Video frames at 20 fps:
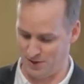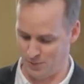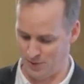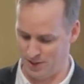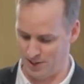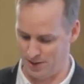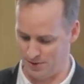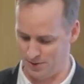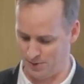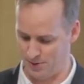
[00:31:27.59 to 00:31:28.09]
a way
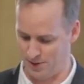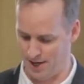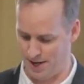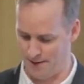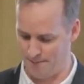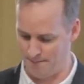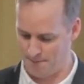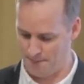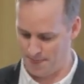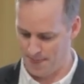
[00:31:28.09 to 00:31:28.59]
to do
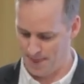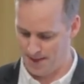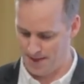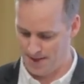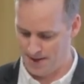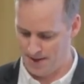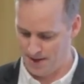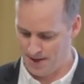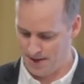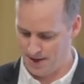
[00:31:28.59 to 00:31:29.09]
that.
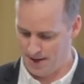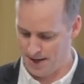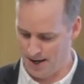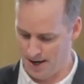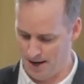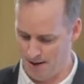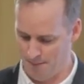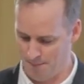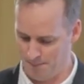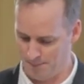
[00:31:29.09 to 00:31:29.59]

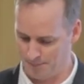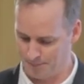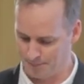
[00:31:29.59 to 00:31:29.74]
Um,